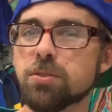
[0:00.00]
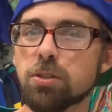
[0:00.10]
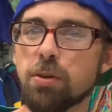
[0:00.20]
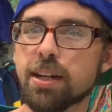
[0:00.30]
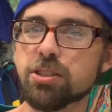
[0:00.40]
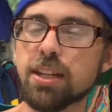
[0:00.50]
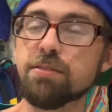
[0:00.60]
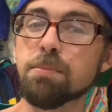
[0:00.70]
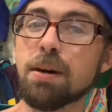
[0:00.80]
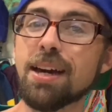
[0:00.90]
so you actually
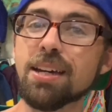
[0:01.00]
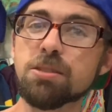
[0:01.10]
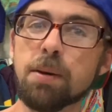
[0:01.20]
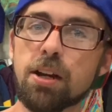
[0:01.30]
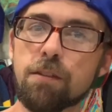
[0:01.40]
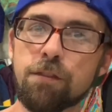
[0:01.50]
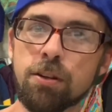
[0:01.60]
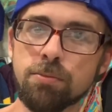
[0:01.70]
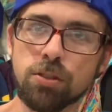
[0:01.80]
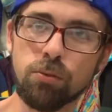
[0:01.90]
have to buy expired
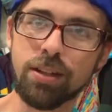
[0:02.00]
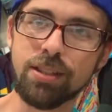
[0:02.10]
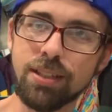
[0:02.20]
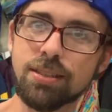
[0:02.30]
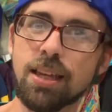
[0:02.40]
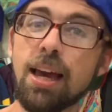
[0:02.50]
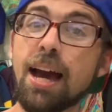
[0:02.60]
film to run these.